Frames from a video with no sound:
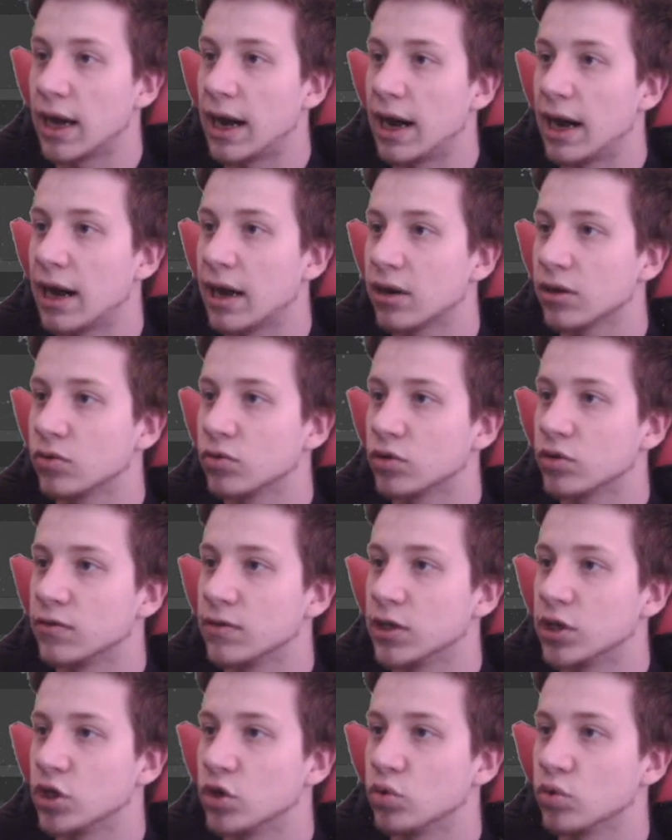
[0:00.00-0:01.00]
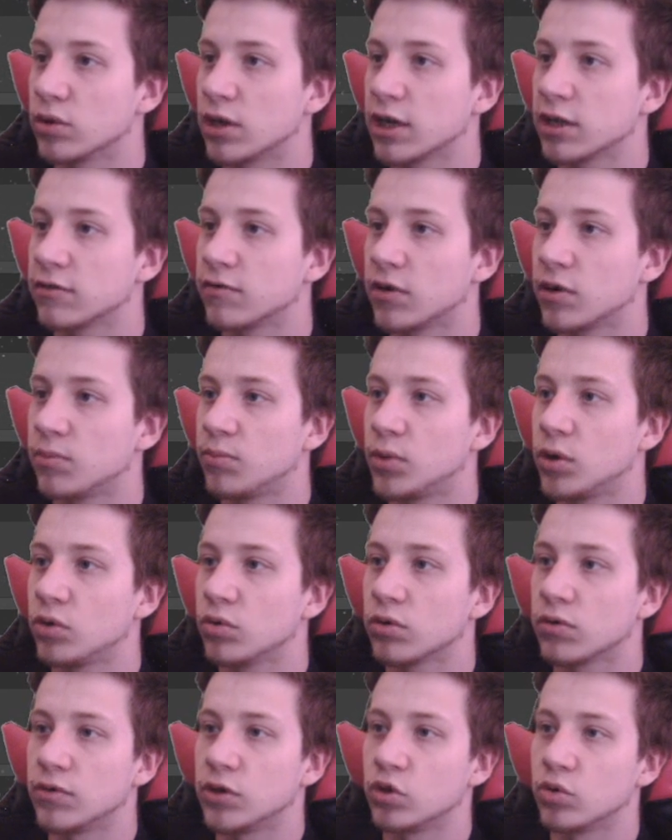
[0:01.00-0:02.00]
R to switch to transform
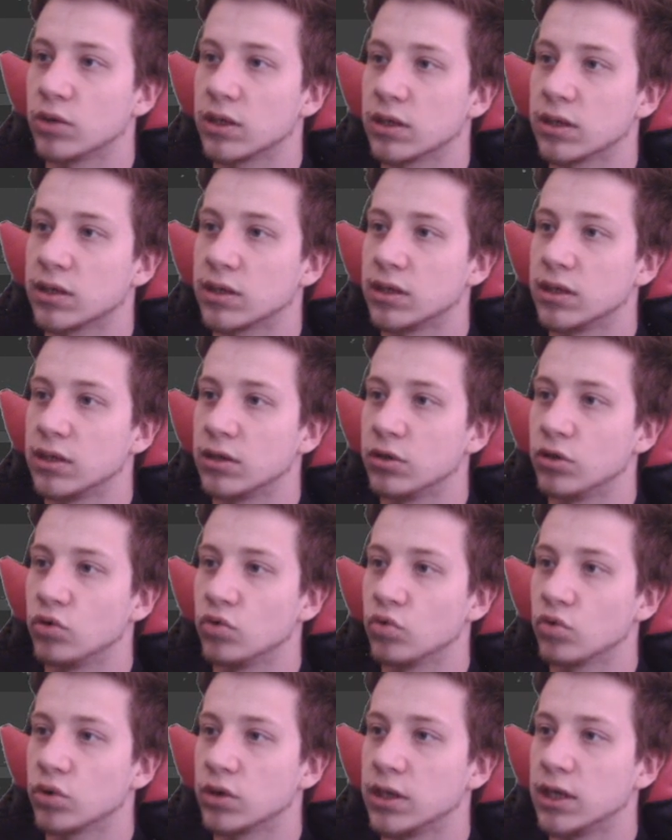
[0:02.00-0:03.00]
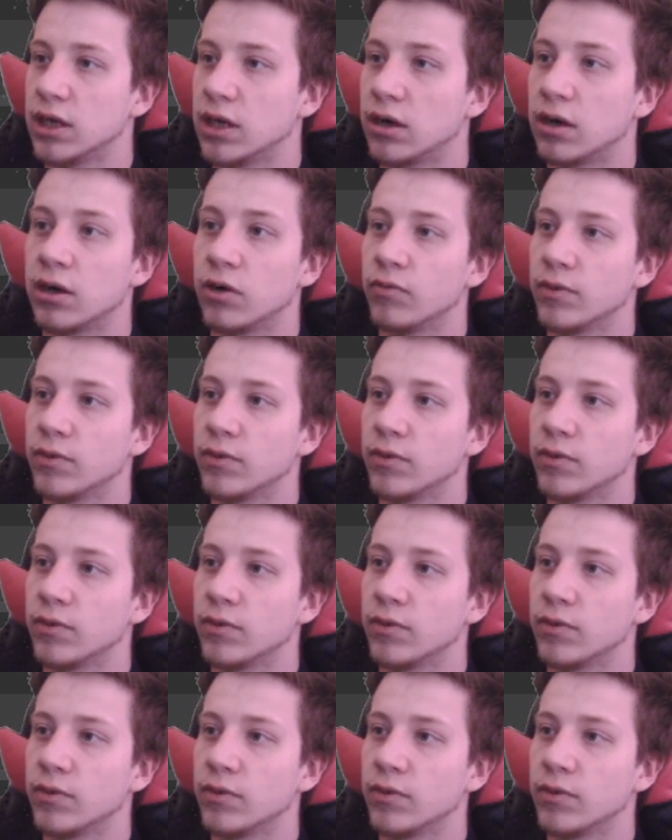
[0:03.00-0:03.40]
mode, which you can still use here,